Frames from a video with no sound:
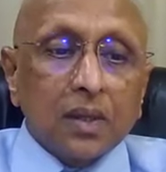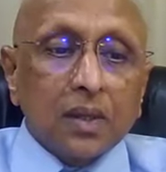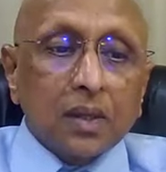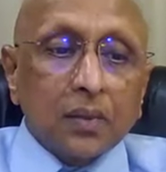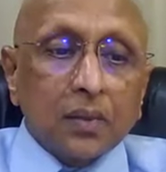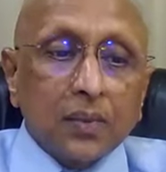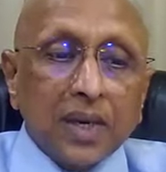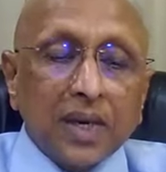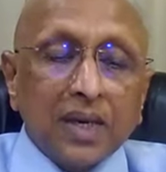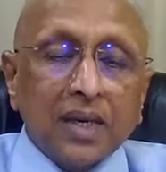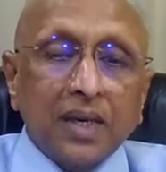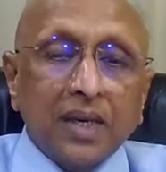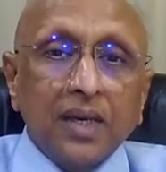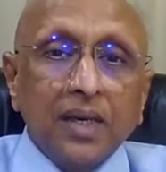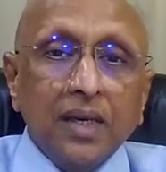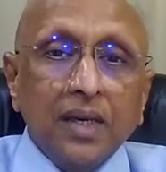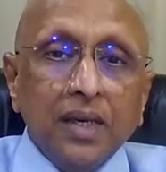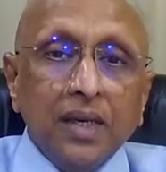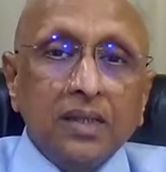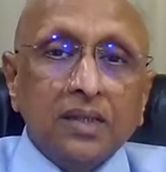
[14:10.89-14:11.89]
The weak
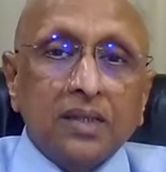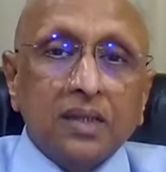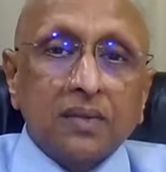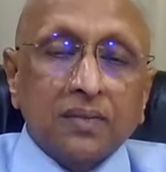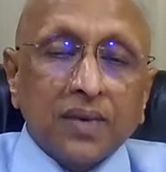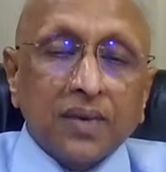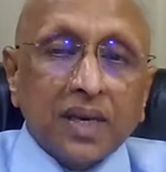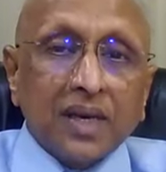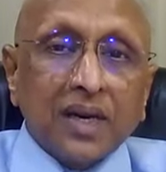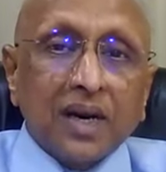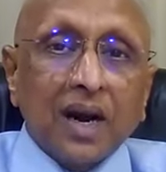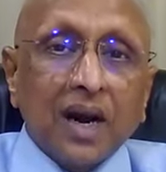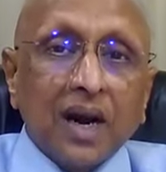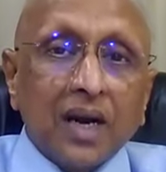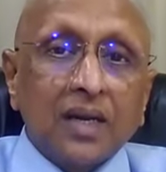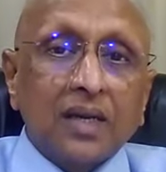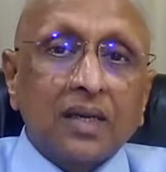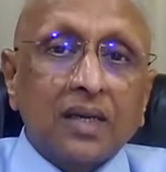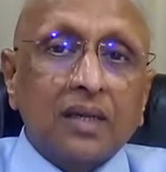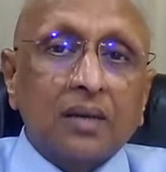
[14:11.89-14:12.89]
kidneys, the weak
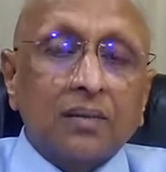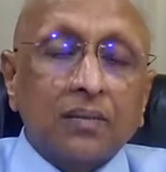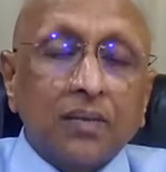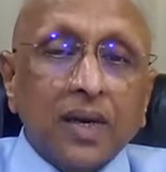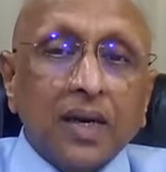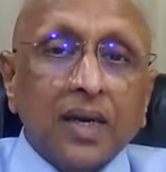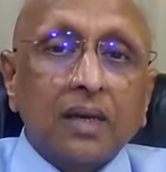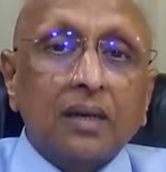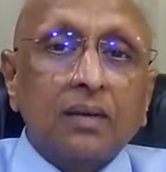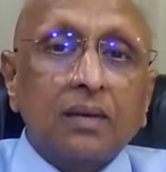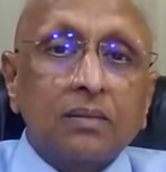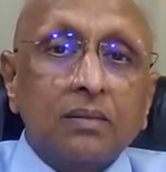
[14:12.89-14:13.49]
heart, the weak